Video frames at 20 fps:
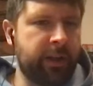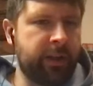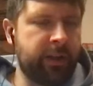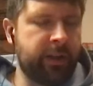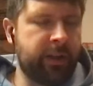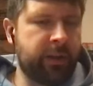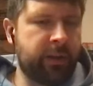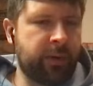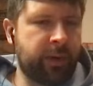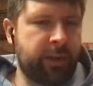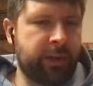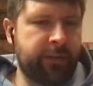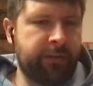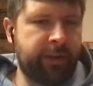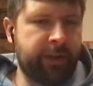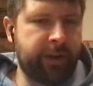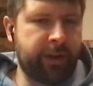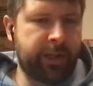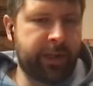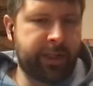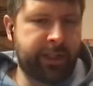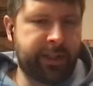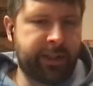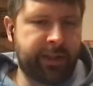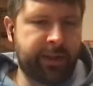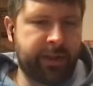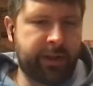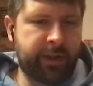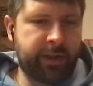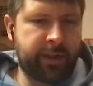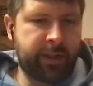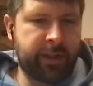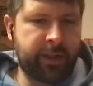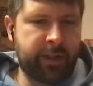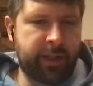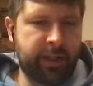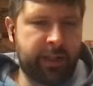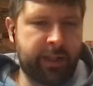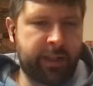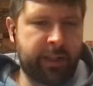So at the very start,
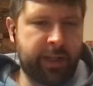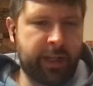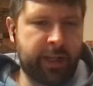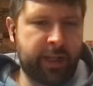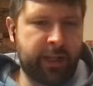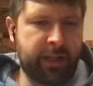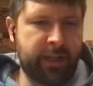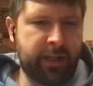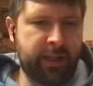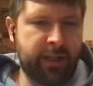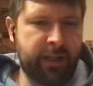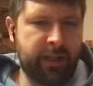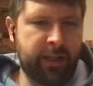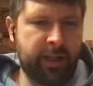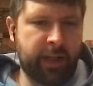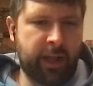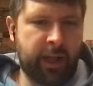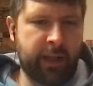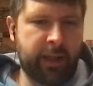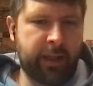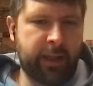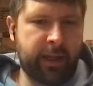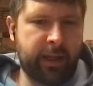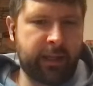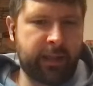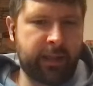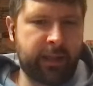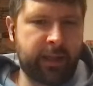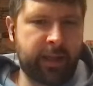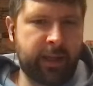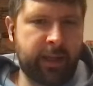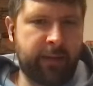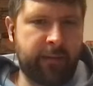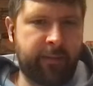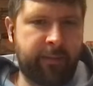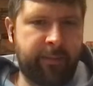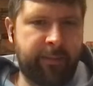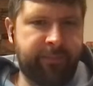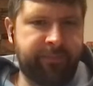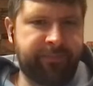it said, "at that
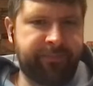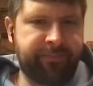time."